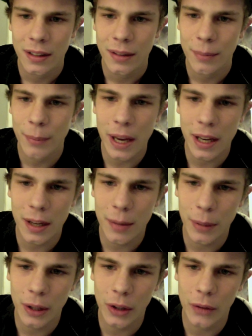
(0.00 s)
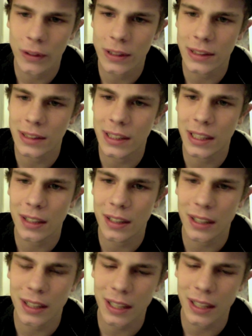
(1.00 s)
Mayhem Miller versus
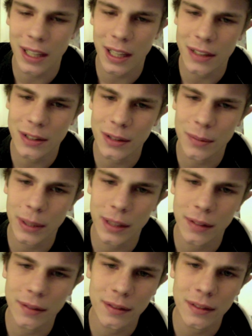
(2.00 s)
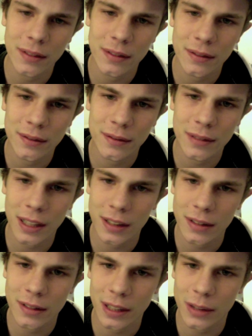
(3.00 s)
Nick Diaz should be
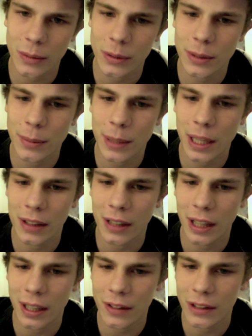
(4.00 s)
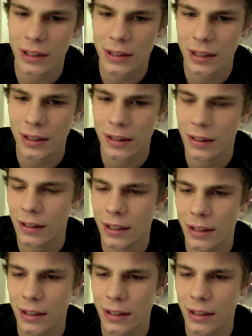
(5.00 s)
that's what should be headlining this shit, and